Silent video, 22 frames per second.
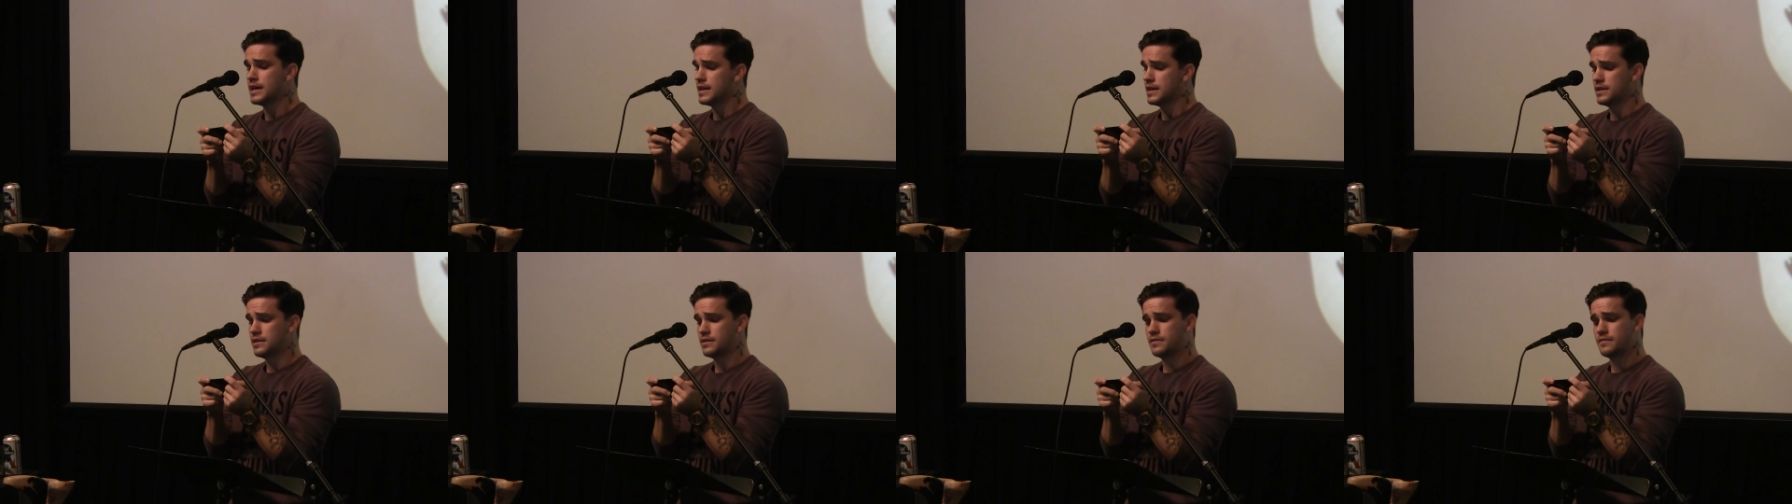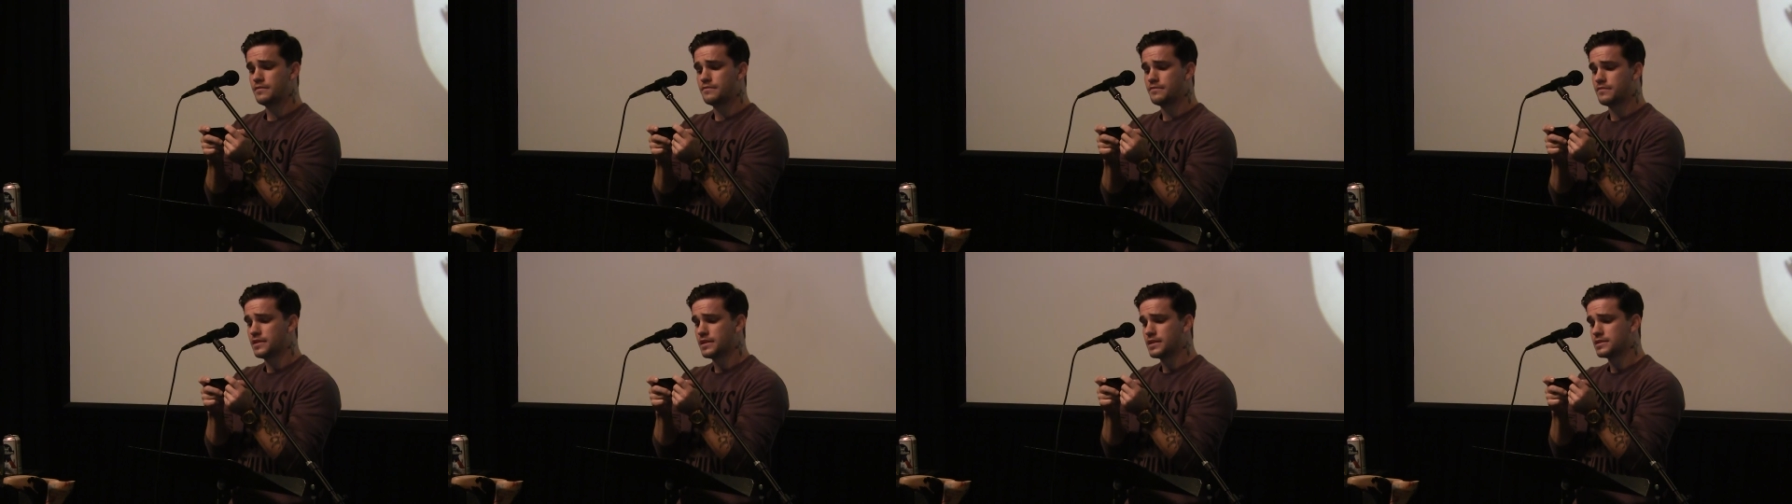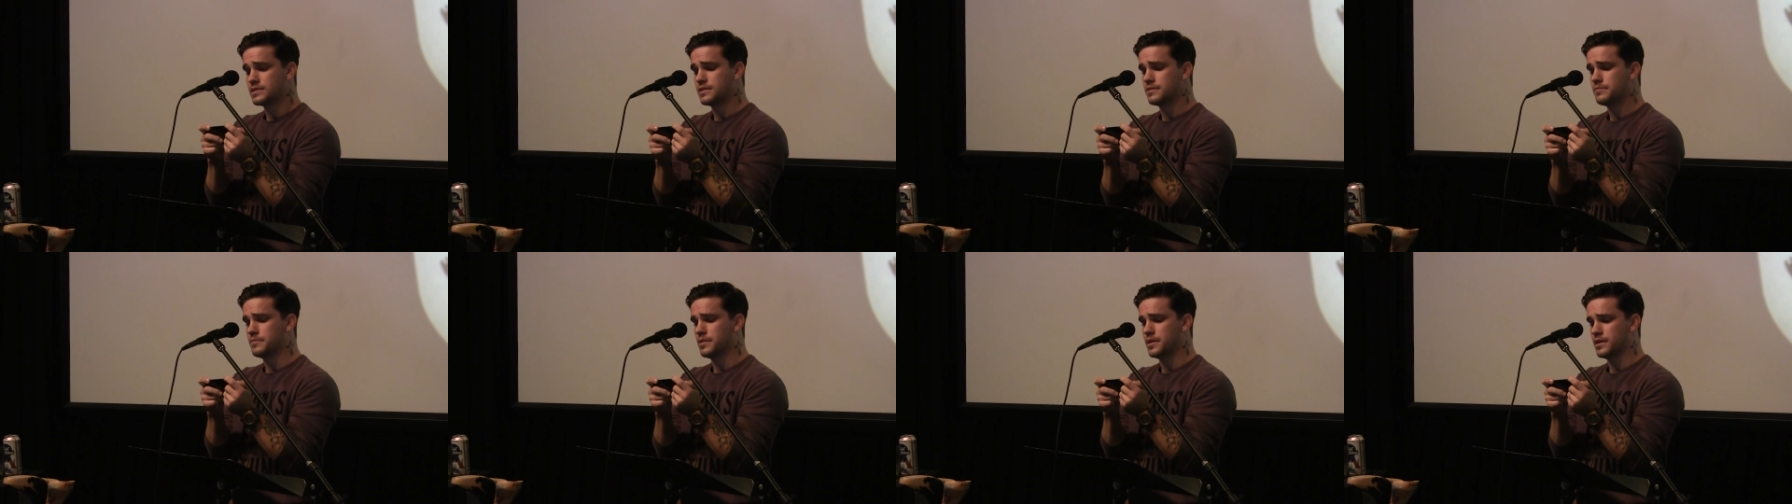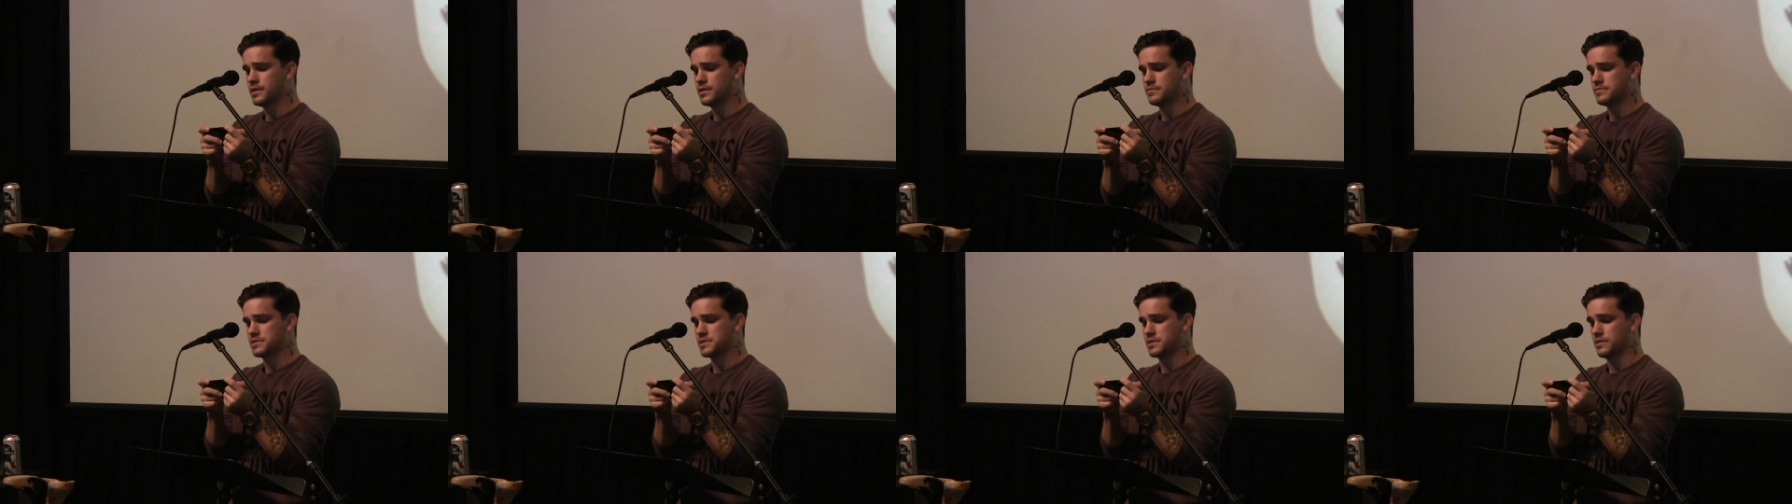he had inflicted
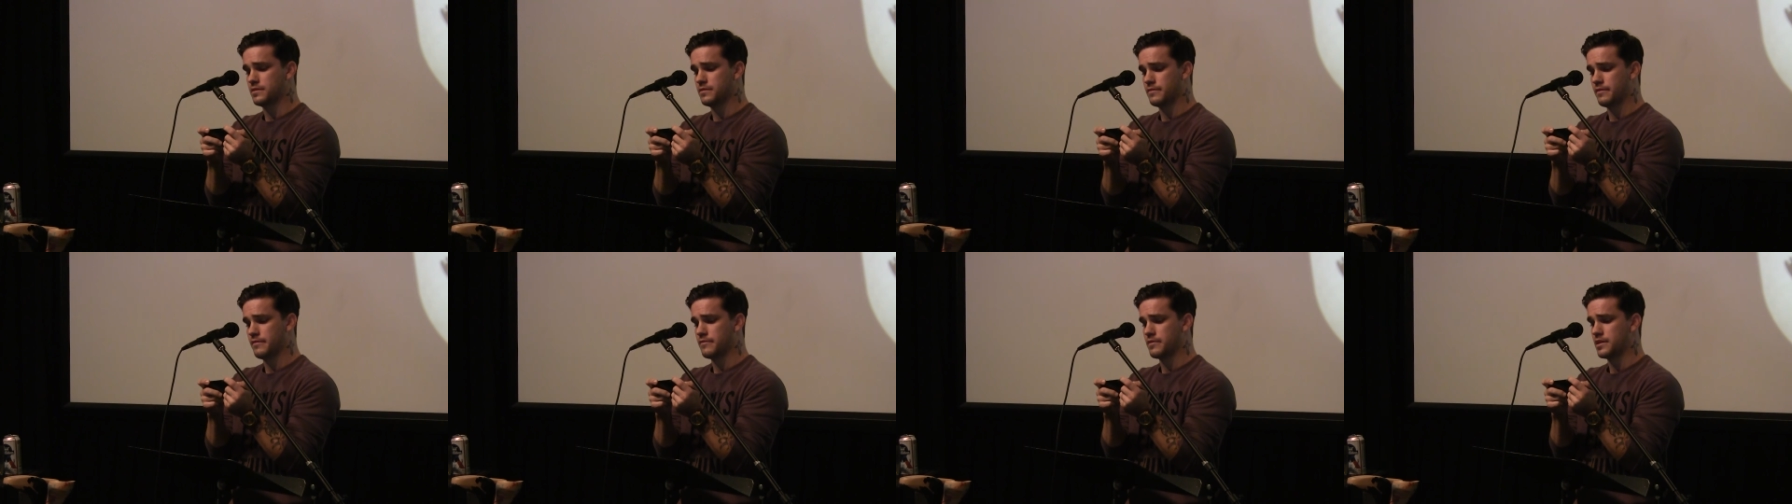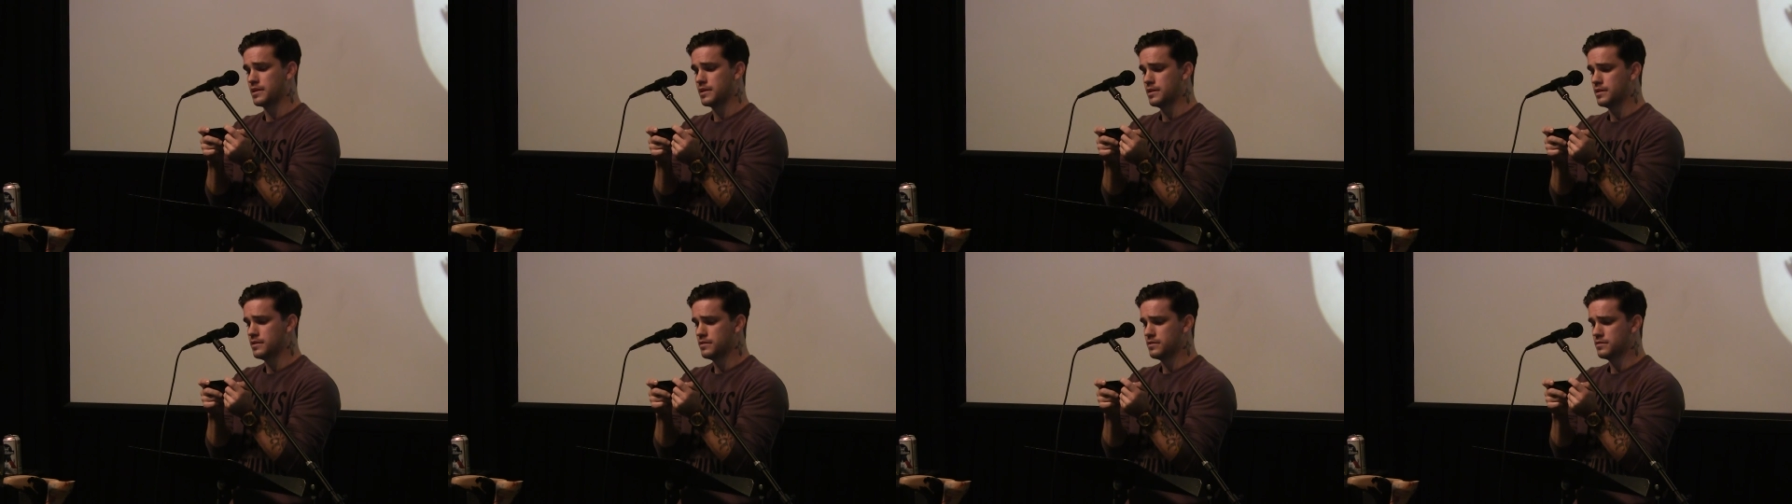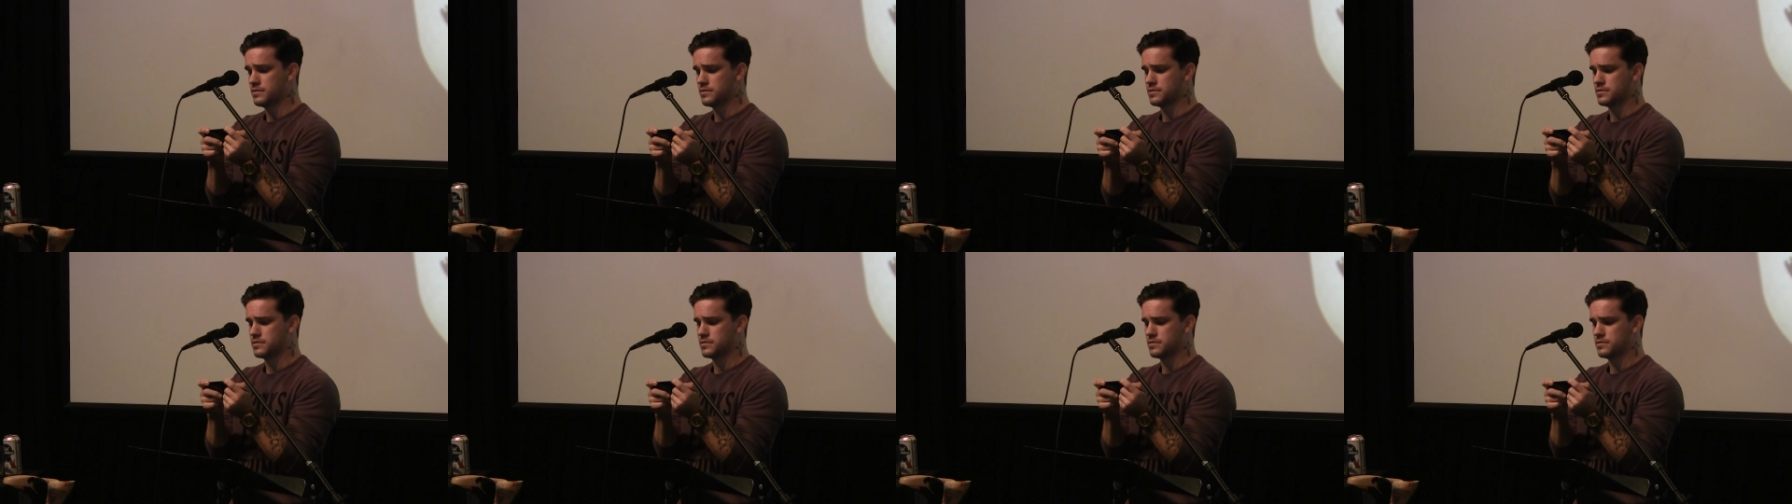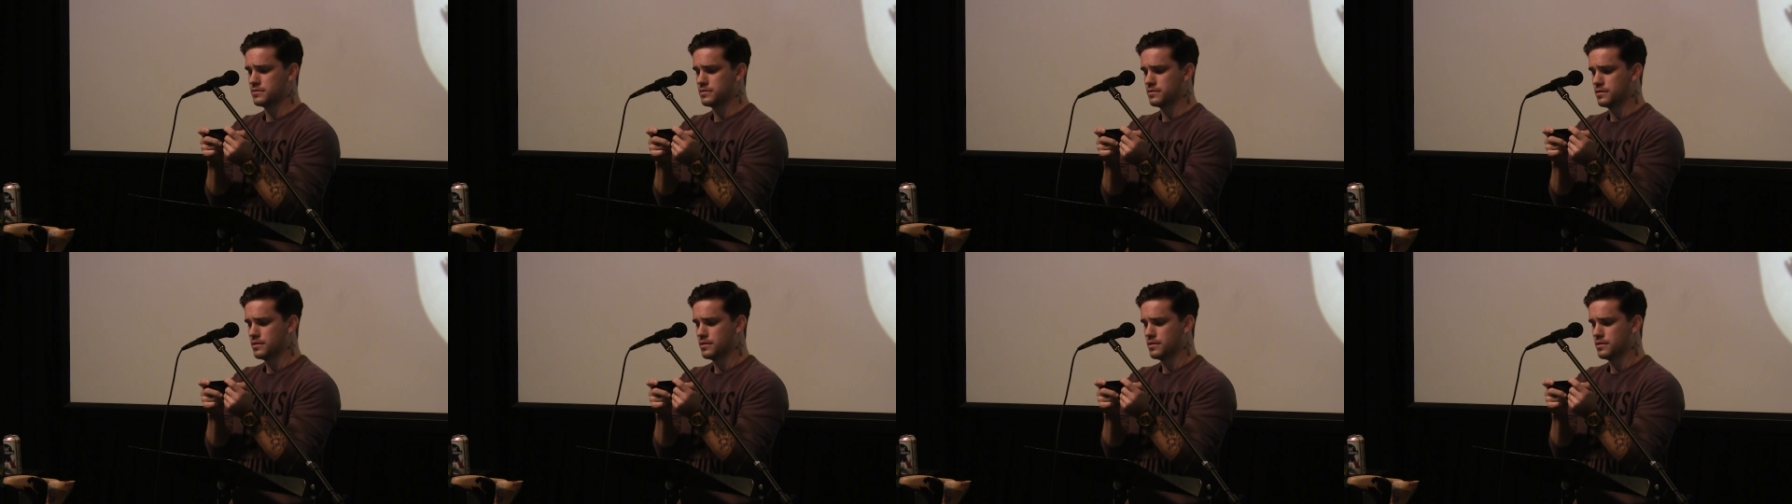upon himself over the years.